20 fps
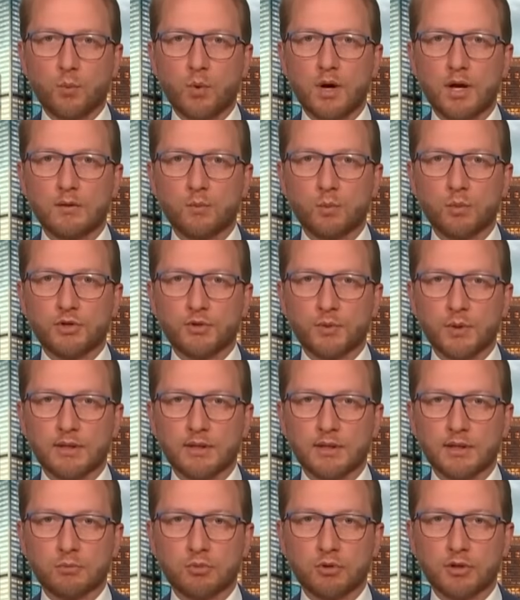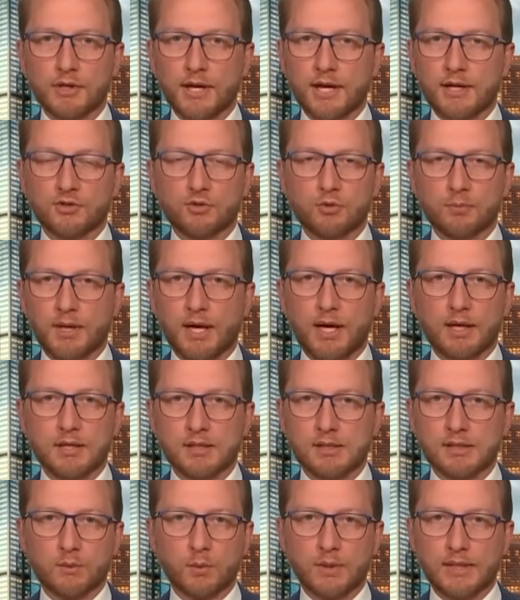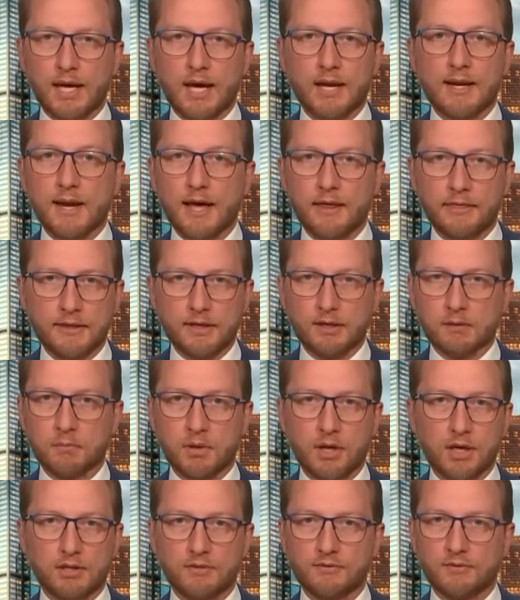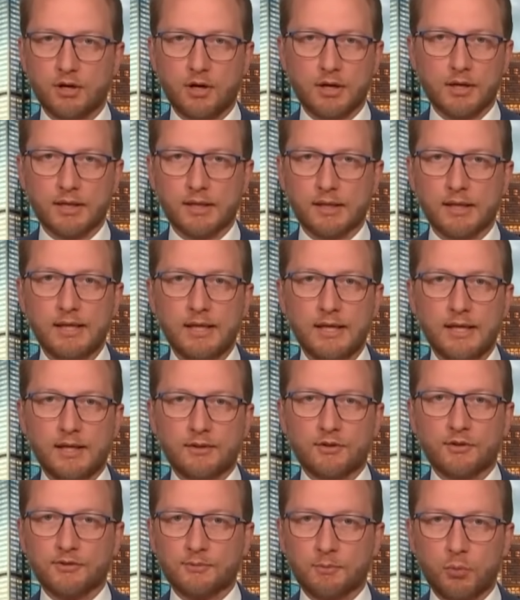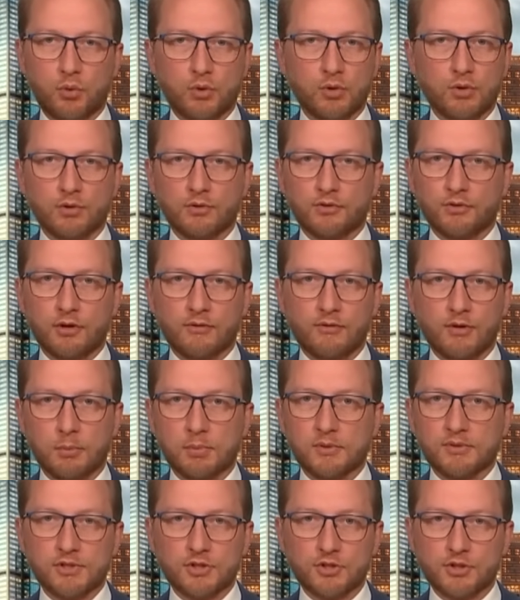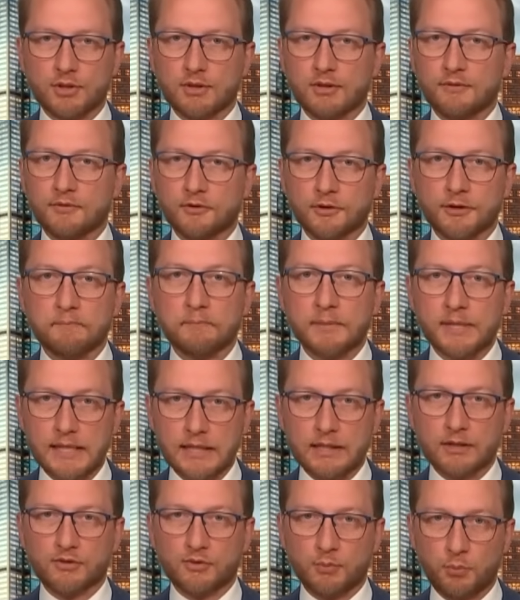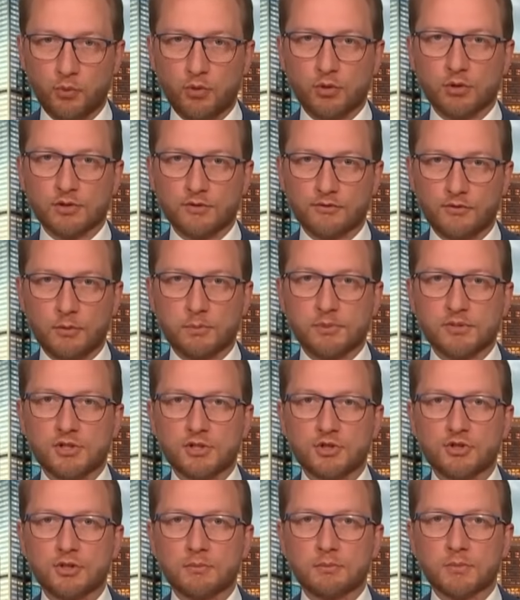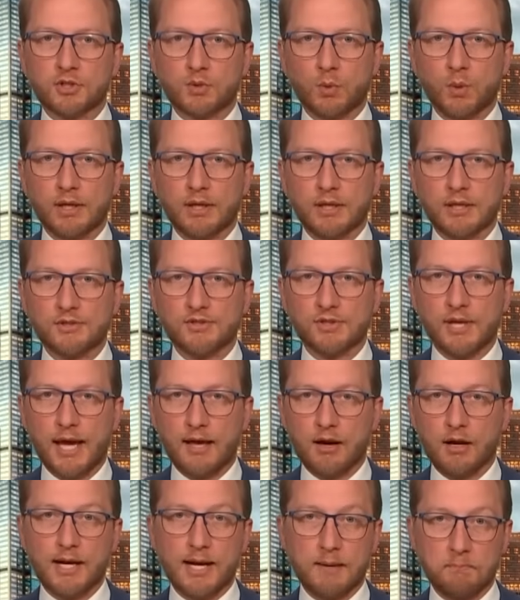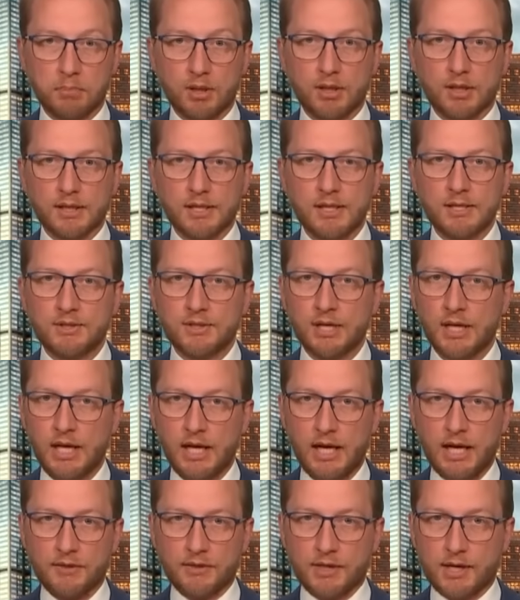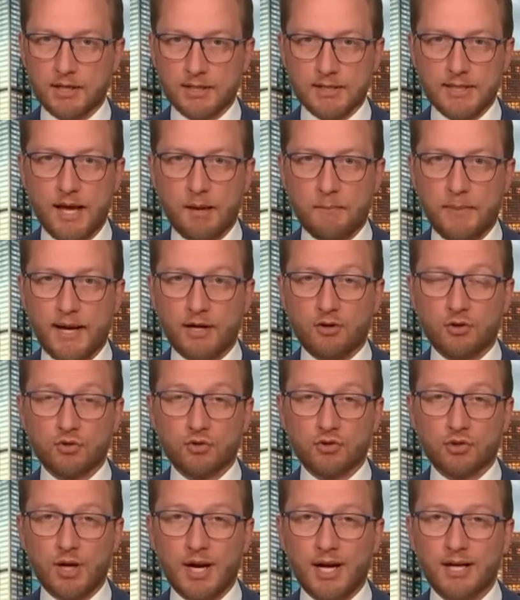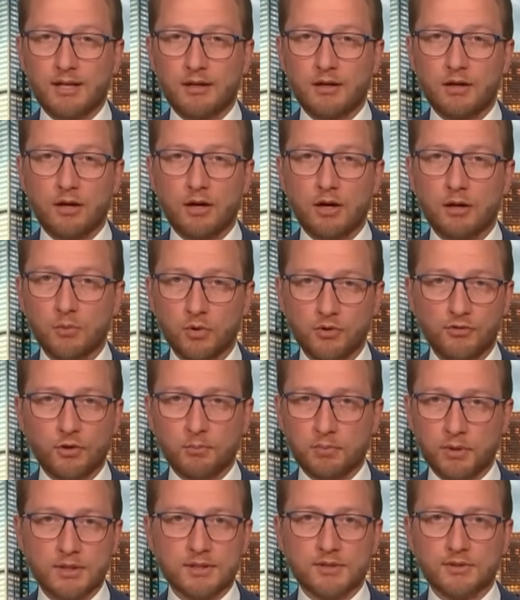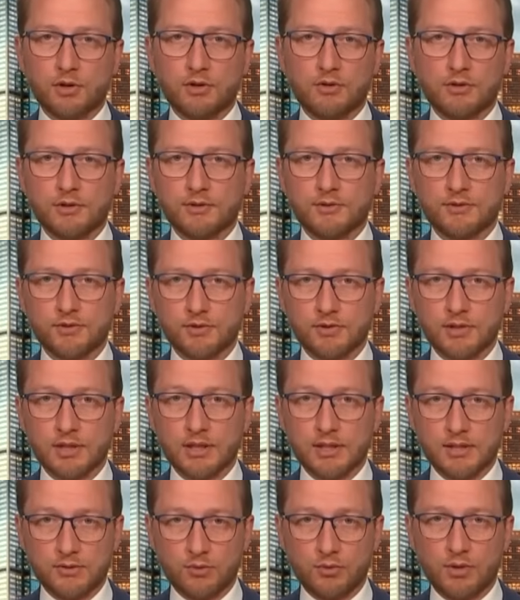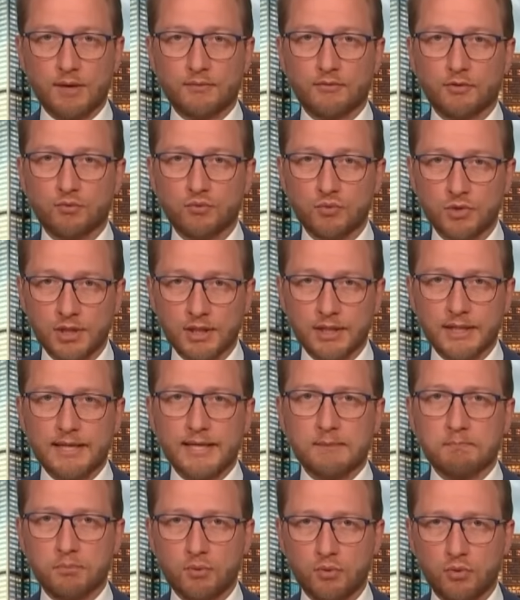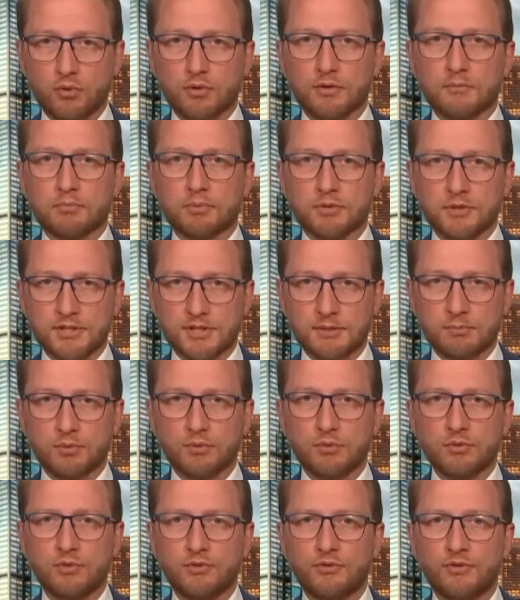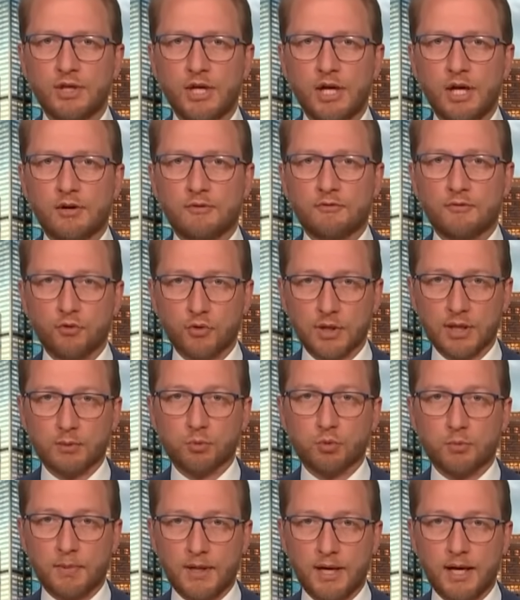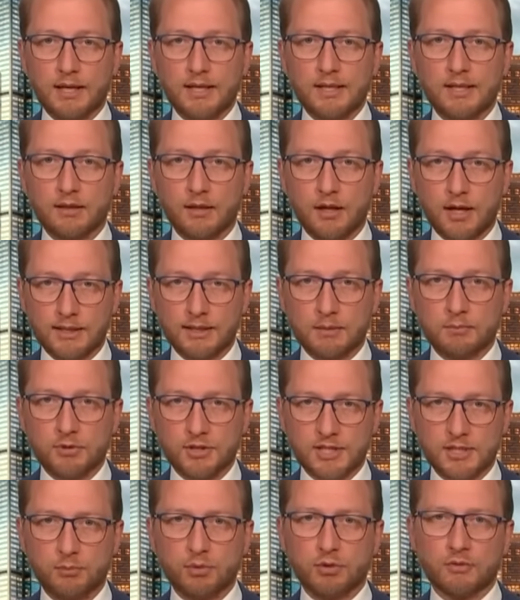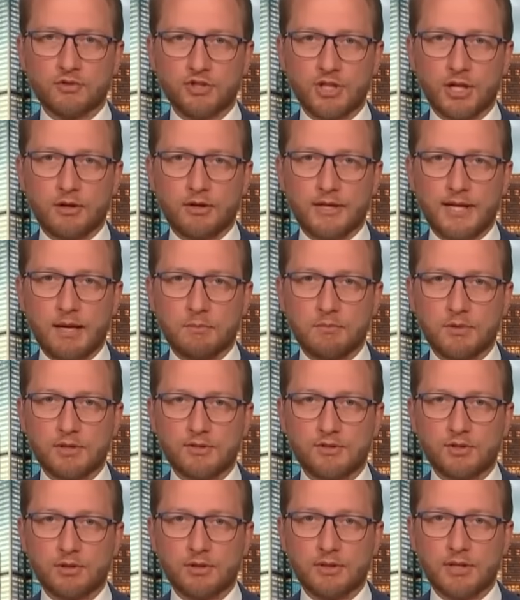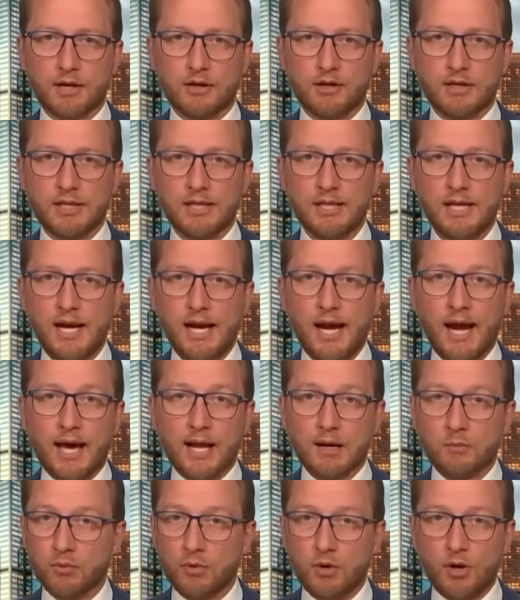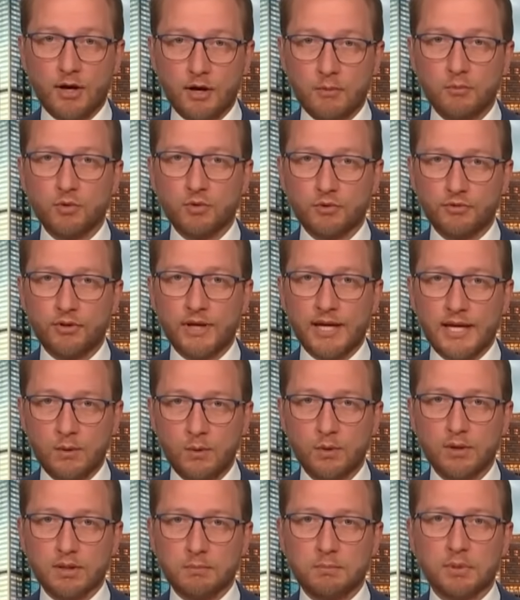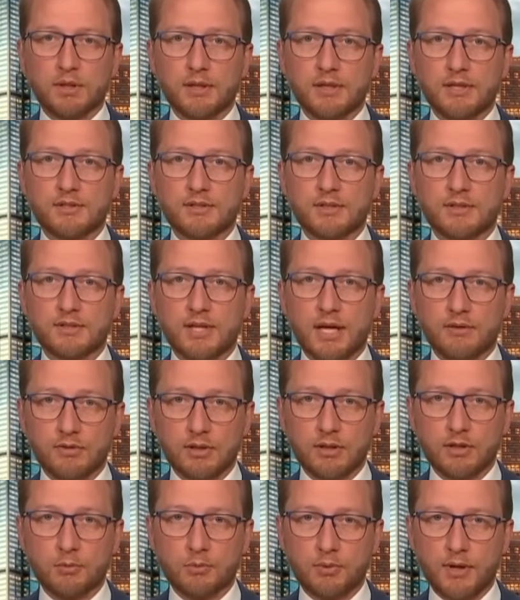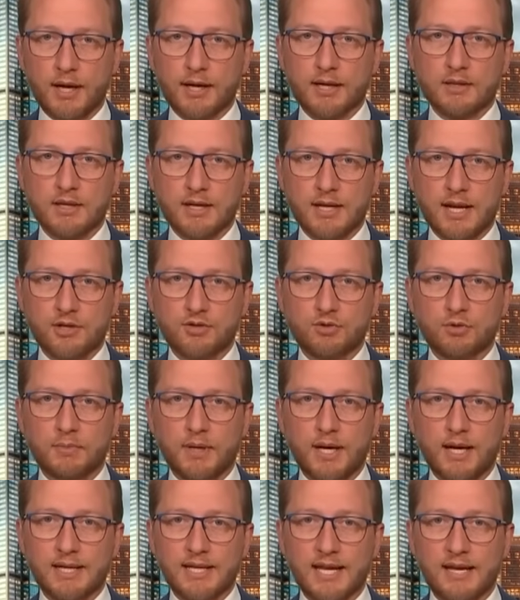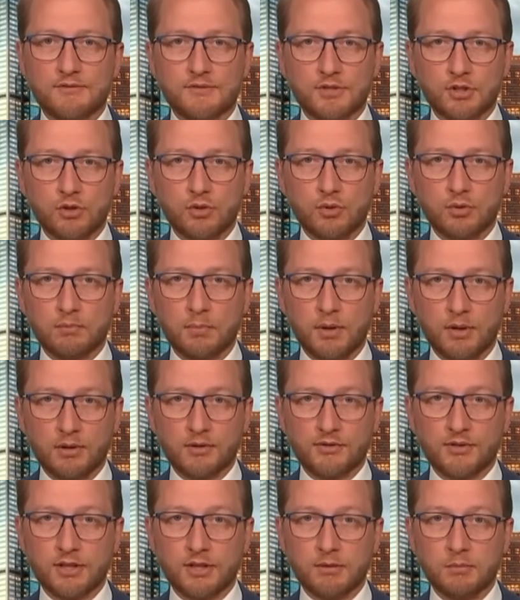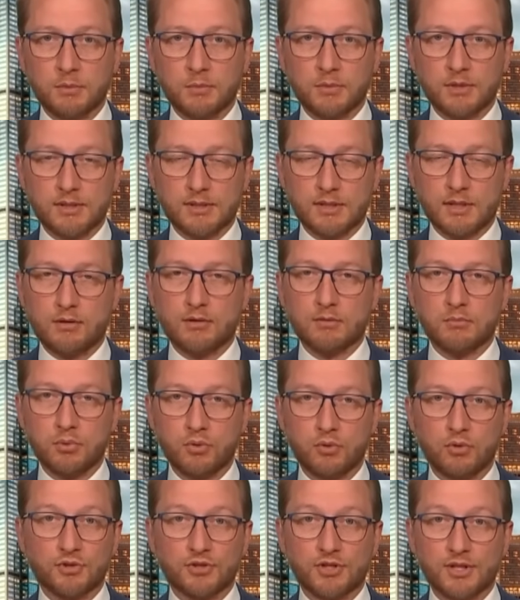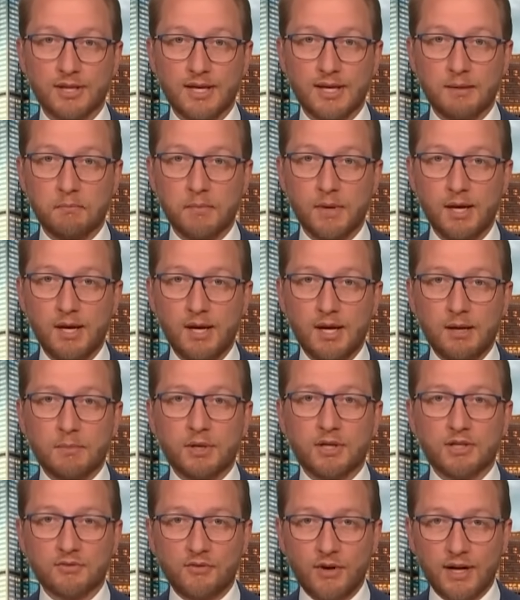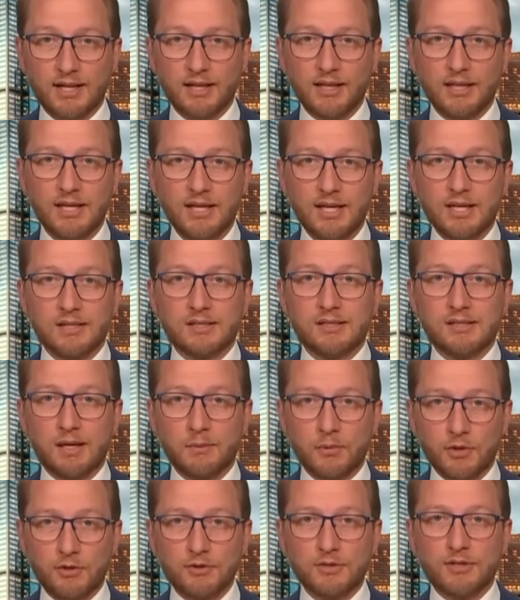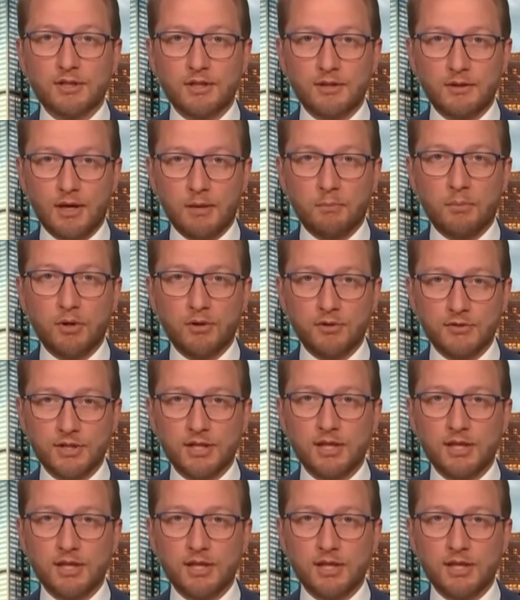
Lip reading: one between the Liberal and National parties, that we gain nothing by dividing the spoils of opposition, the very meagre spoils of opposition between us. And I am pleased that it's now back on track. I'm also pleased, though, that Susan Lee stood up for really important principles for the Liberal Party, like the principle of shadow cabinet solidarity. And I'm also equally pleased that David Littleproud and the National Party have secured policy commitments that are important to them, because frankly, some of those policy